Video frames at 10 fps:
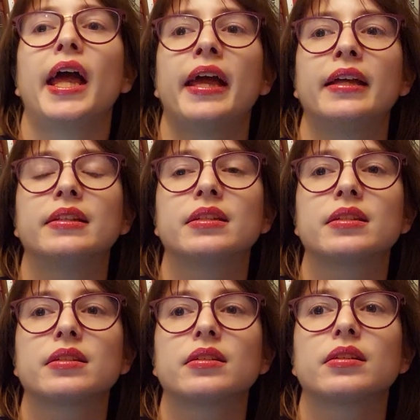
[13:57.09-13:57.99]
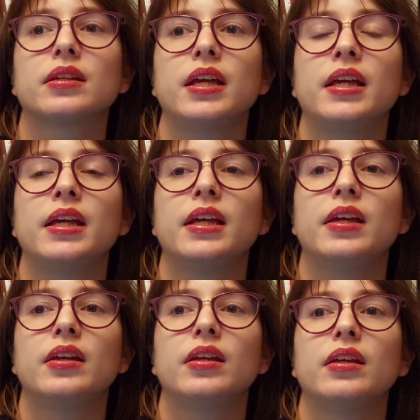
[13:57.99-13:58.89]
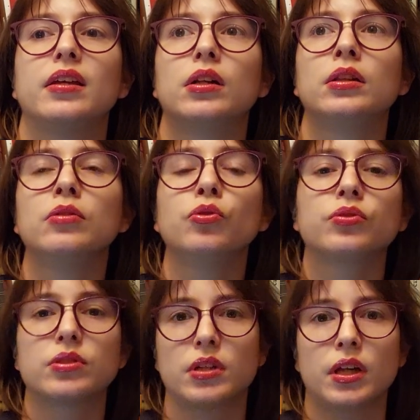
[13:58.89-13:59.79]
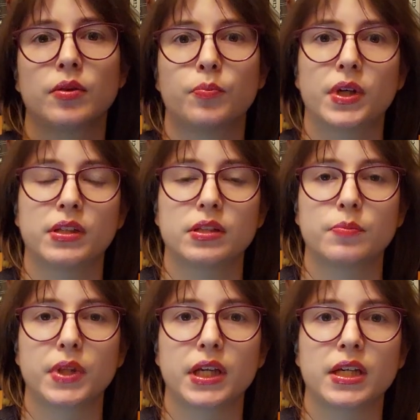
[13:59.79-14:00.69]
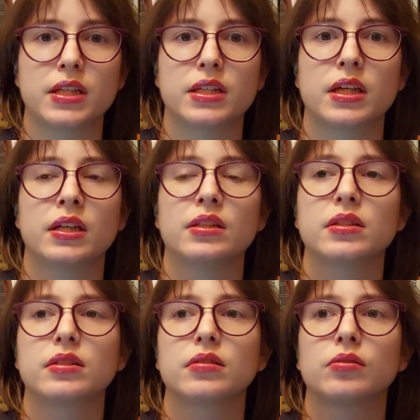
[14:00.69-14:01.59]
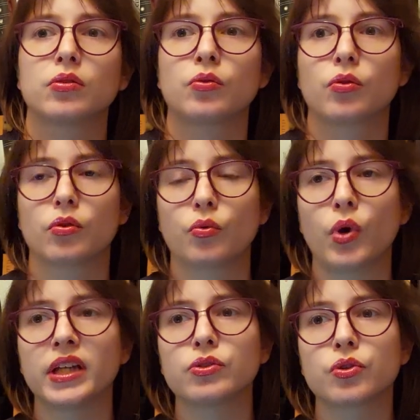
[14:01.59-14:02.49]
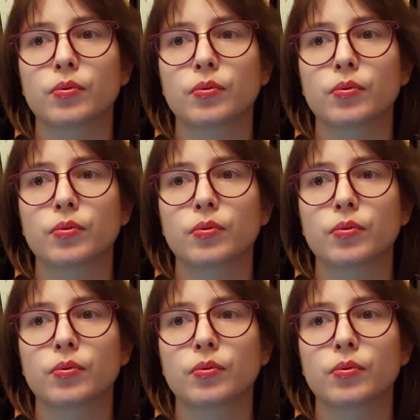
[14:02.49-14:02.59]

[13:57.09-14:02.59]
And he looked at, at the place and went to the